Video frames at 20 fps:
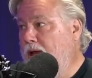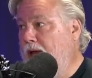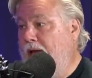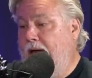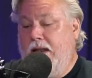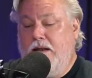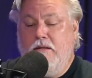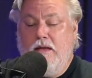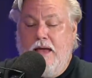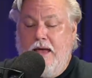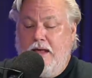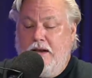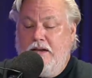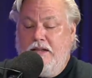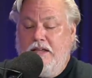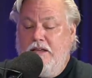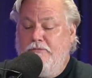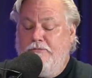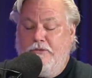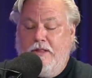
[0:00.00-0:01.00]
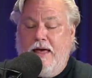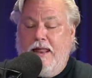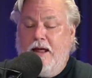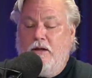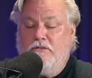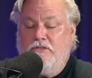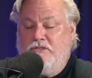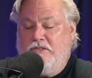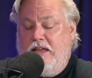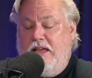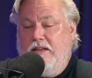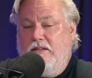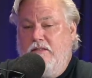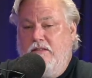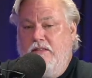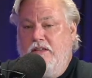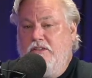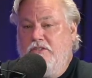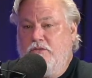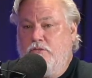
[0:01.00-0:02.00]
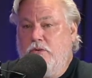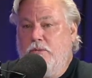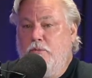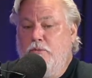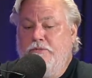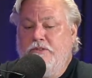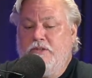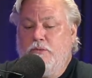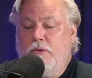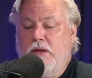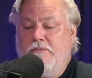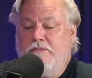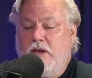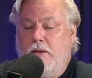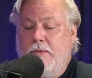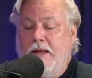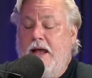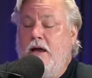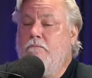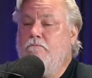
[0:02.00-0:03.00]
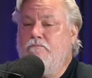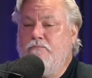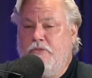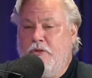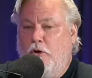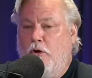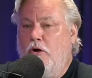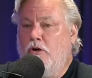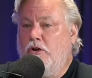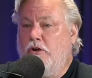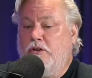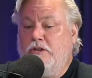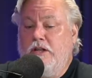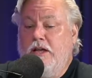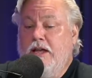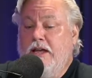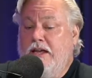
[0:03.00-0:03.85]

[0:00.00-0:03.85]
And he flat out said, these 3 movies that we have coming out, they're all good.